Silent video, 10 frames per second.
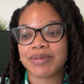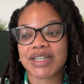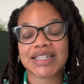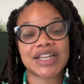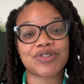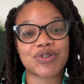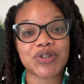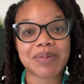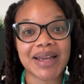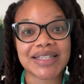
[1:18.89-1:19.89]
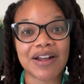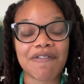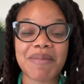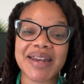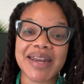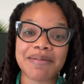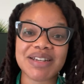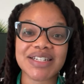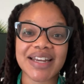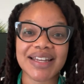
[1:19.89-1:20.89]
Just to introduce myself, my name
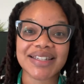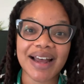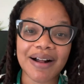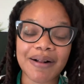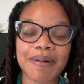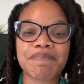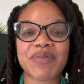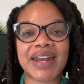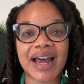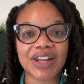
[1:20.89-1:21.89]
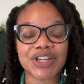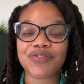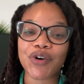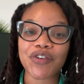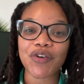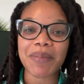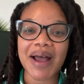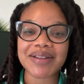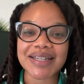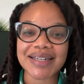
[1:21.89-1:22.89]
is Chantel, and I lost 44
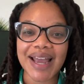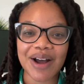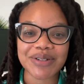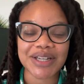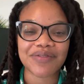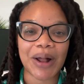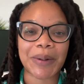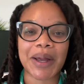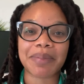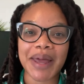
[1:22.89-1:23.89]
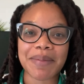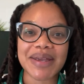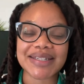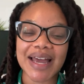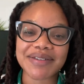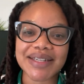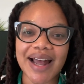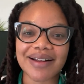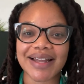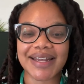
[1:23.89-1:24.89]
pounds and counting following a plant-based
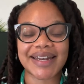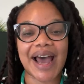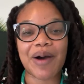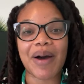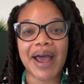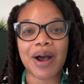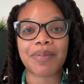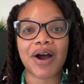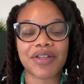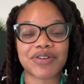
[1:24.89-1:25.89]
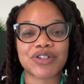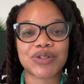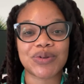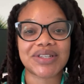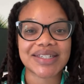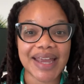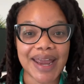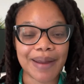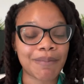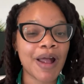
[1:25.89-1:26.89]
lifestyle, and now I help others do the
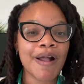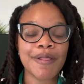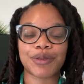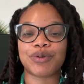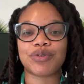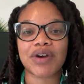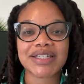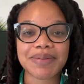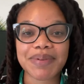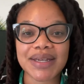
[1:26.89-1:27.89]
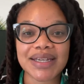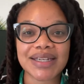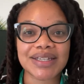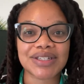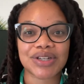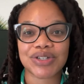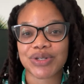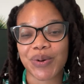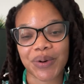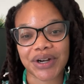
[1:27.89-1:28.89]
same through recipes,
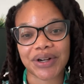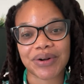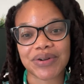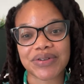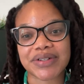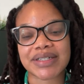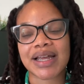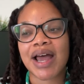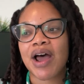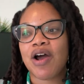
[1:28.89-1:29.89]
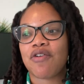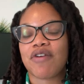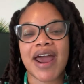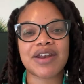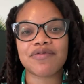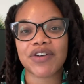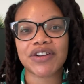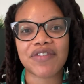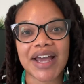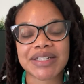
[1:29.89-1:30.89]
tutorials, random
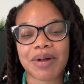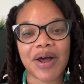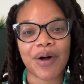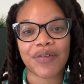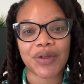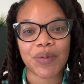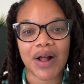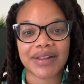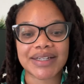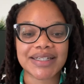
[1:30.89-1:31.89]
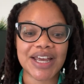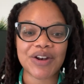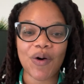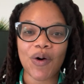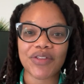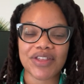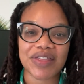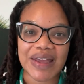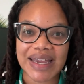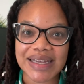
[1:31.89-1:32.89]
fun facts about health and wellness, and all the
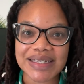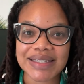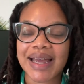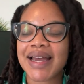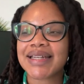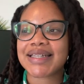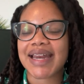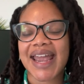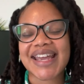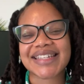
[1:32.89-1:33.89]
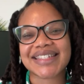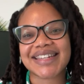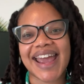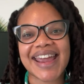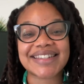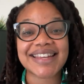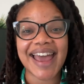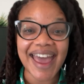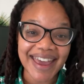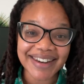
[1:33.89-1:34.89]
things. Today is day
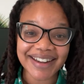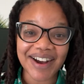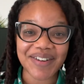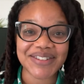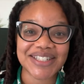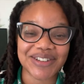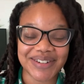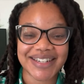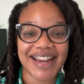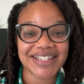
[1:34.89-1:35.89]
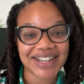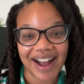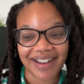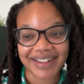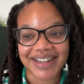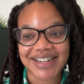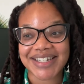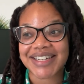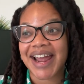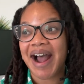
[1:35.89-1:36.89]
10 of this 30-day
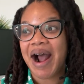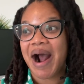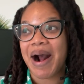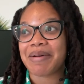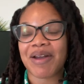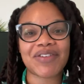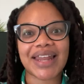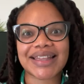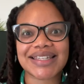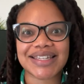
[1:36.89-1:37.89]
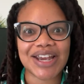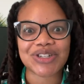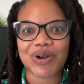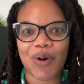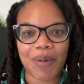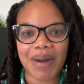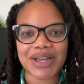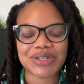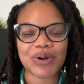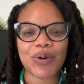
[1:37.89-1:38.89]
challenge. I feel like these days are going by
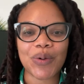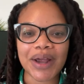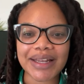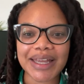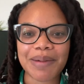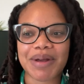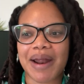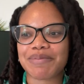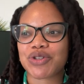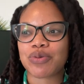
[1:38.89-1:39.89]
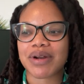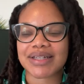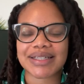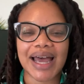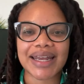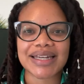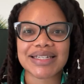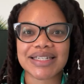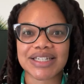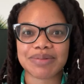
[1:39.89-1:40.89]
so quickly, but I'm super excited
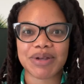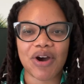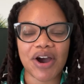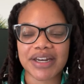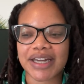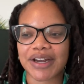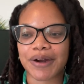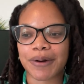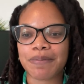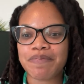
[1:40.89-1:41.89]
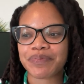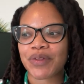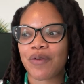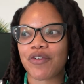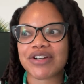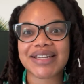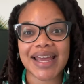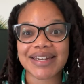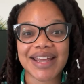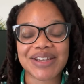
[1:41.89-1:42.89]
to just be on here for
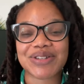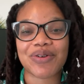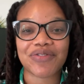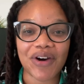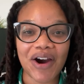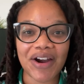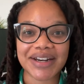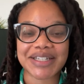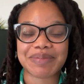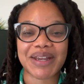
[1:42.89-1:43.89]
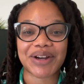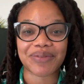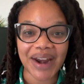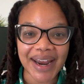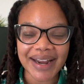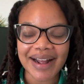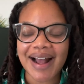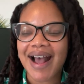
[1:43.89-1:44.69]
10 days so far, and it's been great.